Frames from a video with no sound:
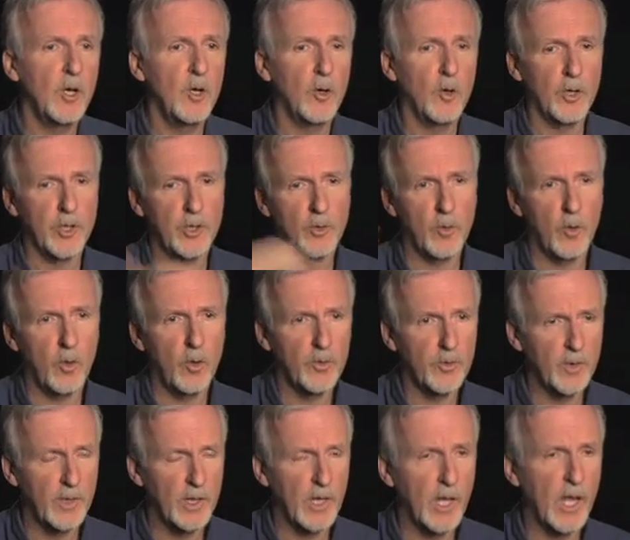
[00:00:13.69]
or you're
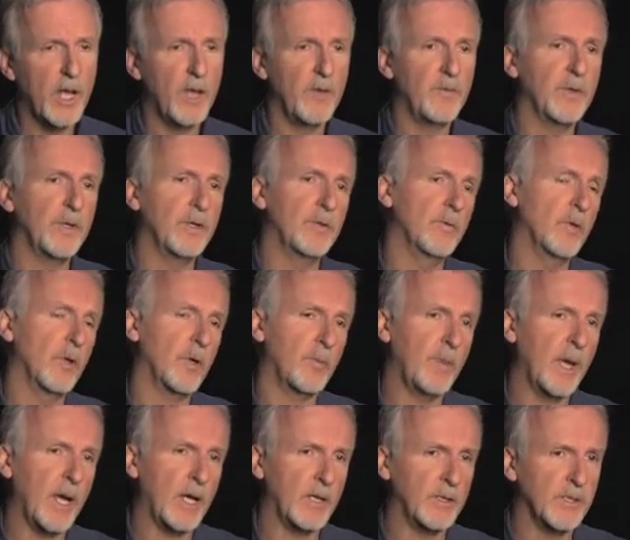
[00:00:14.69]
older in life and you look
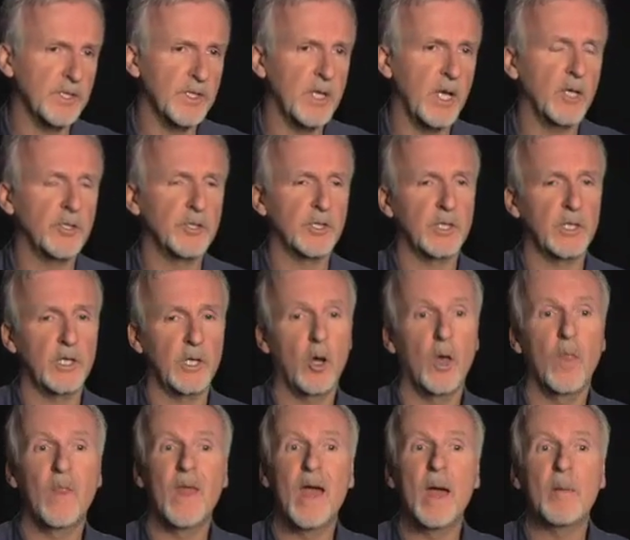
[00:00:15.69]
back nostalgically
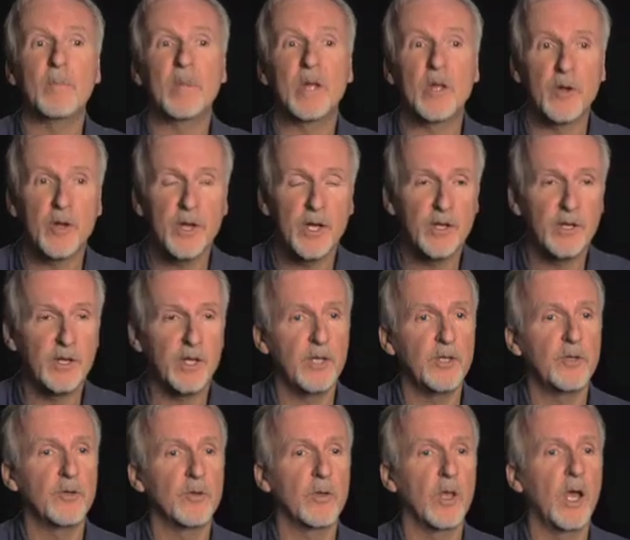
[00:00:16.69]
on that period
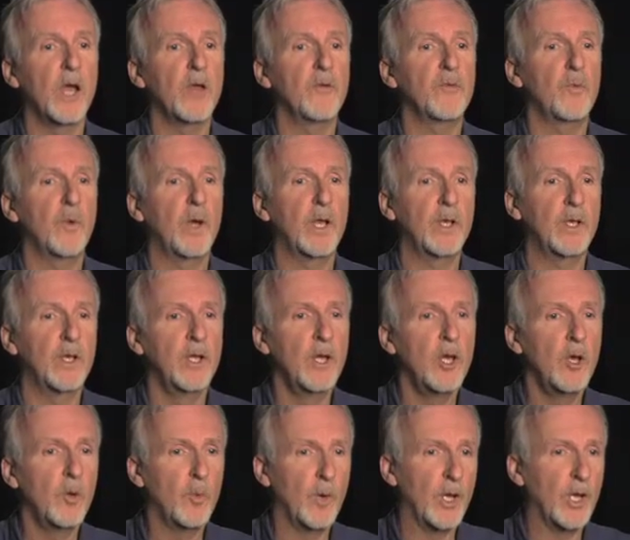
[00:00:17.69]
in your life when
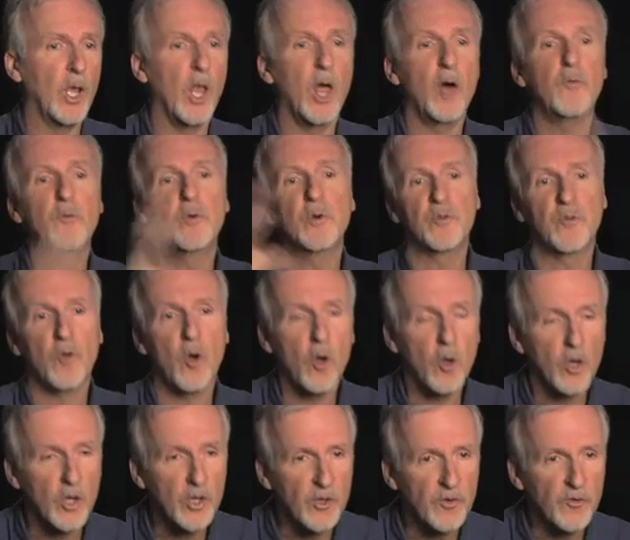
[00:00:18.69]
love was
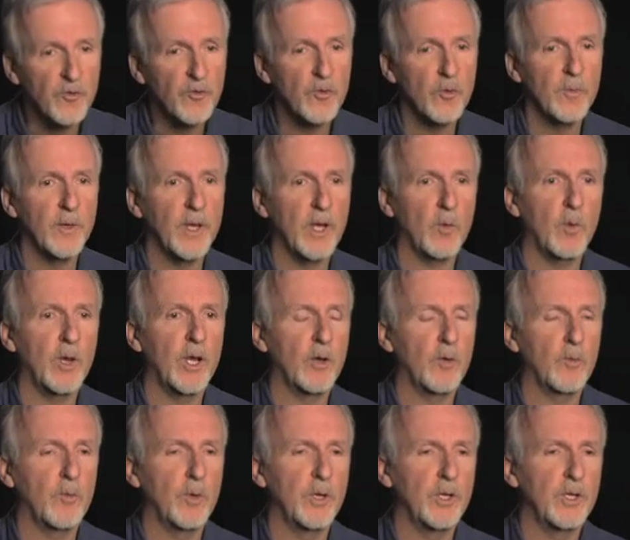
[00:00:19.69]
all consuming, when
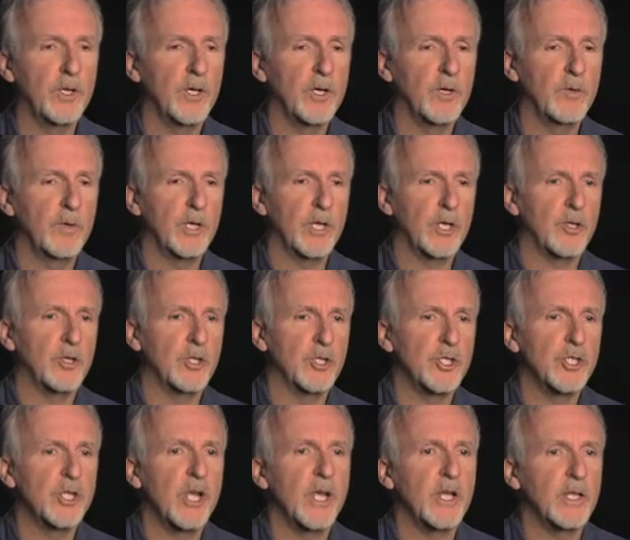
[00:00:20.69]
it could
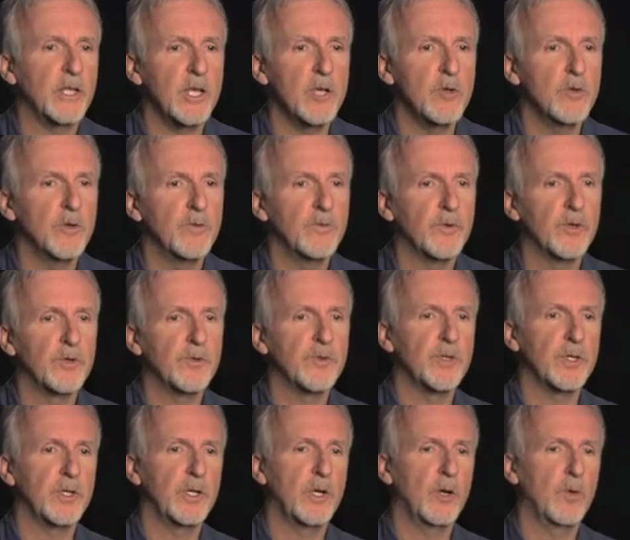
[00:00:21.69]
shake the universe,
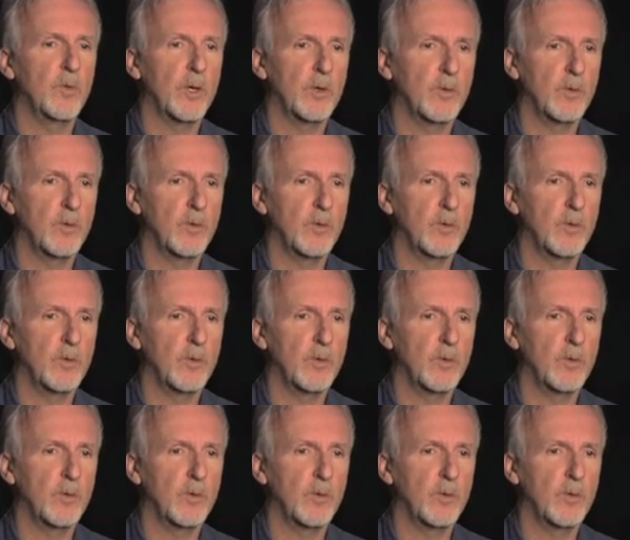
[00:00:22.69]
you know,